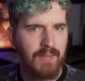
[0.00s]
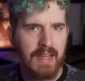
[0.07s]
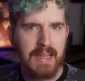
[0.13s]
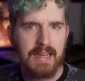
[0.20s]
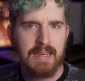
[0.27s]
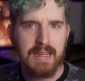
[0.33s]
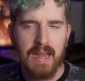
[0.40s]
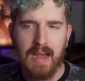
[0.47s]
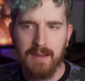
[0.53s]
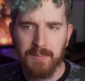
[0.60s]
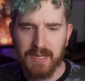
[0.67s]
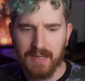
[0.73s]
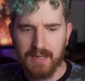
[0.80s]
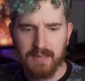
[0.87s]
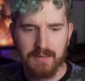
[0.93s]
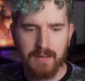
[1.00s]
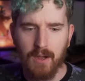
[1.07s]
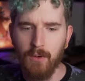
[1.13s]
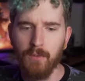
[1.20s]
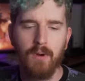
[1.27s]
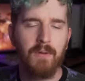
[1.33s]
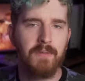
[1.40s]
like NDI, but it can
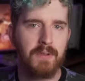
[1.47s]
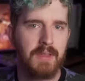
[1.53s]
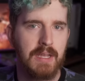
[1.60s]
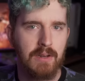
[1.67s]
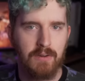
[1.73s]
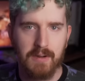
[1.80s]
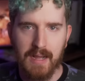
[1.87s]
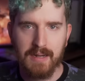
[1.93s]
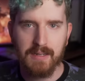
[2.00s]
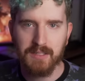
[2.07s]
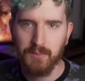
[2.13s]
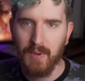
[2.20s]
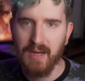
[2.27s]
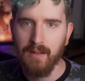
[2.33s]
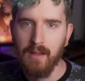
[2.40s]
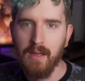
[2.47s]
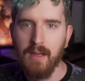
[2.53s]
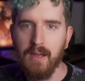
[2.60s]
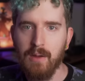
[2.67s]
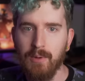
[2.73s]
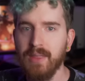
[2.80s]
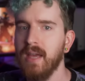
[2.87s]
go over the internet as well.
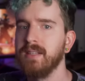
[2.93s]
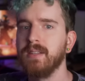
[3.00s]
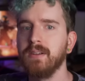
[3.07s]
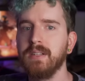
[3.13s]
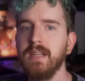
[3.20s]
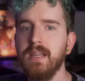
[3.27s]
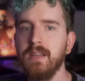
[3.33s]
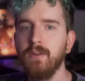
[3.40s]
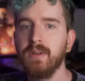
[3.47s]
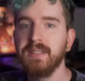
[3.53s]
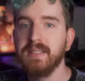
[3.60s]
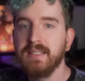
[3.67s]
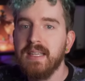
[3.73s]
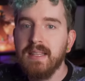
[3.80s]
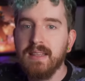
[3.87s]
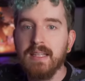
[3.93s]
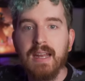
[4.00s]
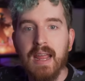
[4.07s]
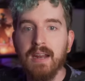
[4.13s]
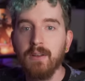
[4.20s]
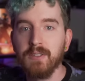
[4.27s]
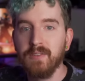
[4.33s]
With SRT, you can send the
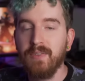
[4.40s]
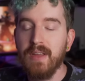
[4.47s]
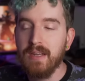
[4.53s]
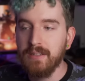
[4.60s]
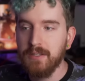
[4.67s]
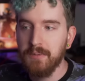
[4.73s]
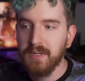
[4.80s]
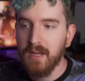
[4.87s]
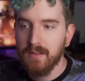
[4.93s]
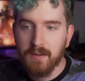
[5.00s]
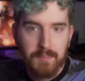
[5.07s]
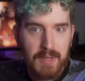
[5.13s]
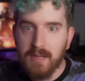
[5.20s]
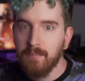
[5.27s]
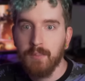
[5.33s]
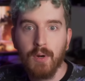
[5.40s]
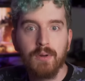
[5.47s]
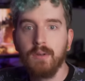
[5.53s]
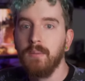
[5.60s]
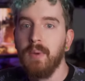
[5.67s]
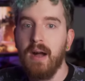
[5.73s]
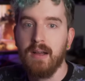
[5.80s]
Nano's feed to another big
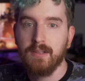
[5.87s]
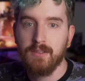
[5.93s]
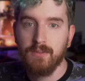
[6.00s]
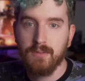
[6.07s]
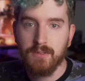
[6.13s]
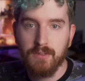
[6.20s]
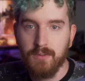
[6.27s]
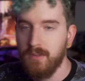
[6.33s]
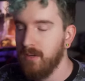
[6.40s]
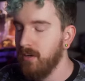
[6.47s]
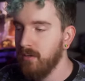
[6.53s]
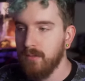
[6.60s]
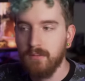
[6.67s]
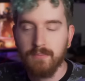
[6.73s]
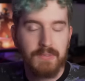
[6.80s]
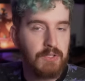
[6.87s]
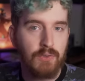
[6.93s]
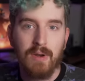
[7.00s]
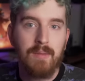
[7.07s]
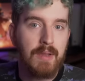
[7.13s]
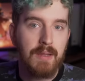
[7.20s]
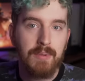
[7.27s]
Pearl box or to a whole
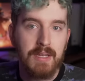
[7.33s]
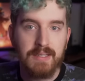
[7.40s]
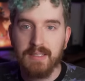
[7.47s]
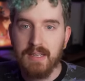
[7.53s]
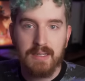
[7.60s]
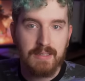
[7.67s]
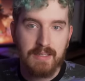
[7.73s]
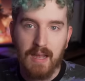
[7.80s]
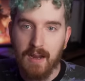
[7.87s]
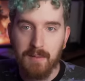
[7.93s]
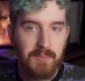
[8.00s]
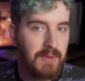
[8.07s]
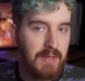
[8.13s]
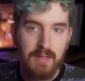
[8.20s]
streaming PC setup,